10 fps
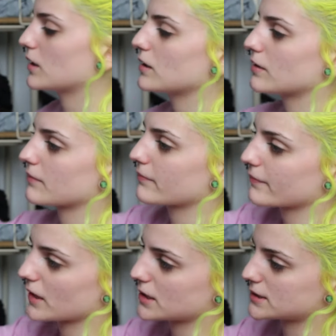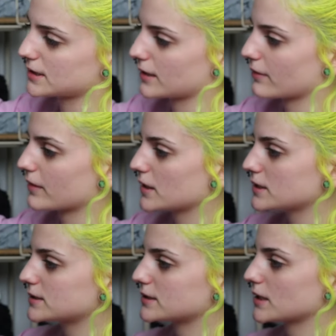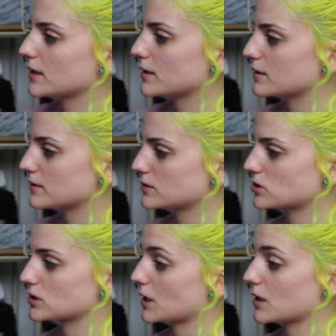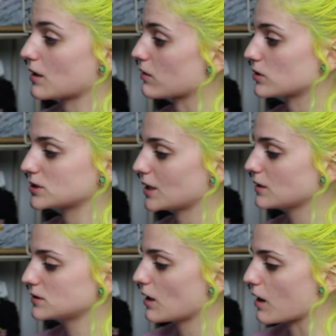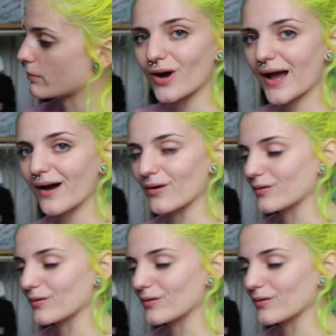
Um, let's see. This is just another tank top. Wow.